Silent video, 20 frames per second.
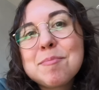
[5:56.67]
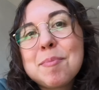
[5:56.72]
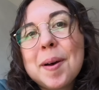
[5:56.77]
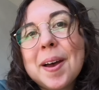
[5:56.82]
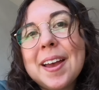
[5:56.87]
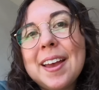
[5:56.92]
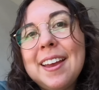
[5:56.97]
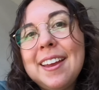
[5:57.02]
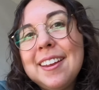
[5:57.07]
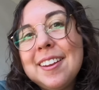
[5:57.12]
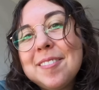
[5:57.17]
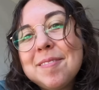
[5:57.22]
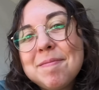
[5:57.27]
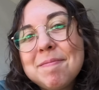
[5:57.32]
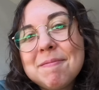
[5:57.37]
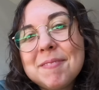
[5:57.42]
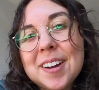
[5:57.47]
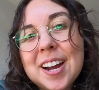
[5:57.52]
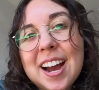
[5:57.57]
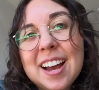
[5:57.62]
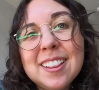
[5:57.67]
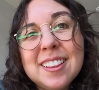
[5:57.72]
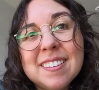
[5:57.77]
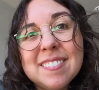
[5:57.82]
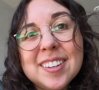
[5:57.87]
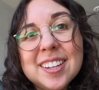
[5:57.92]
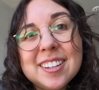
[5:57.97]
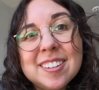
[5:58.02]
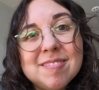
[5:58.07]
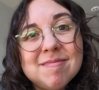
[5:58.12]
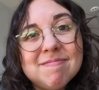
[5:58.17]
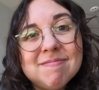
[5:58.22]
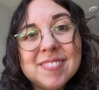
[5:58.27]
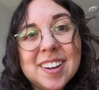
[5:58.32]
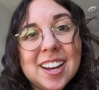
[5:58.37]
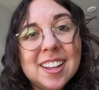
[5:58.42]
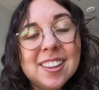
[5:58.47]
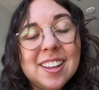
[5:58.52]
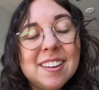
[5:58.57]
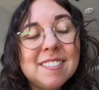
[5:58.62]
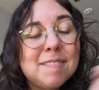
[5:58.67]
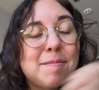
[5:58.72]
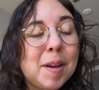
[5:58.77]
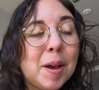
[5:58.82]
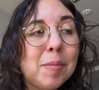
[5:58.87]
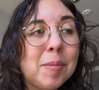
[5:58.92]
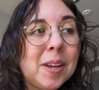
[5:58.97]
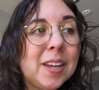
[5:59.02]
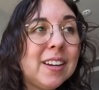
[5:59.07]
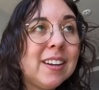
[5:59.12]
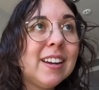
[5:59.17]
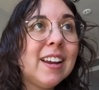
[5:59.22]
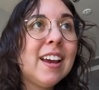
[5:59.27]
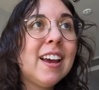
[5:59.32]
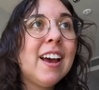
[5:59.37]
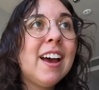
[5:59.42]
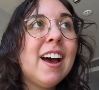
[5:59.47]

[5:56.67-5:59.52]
but I love it. I love Melbourne.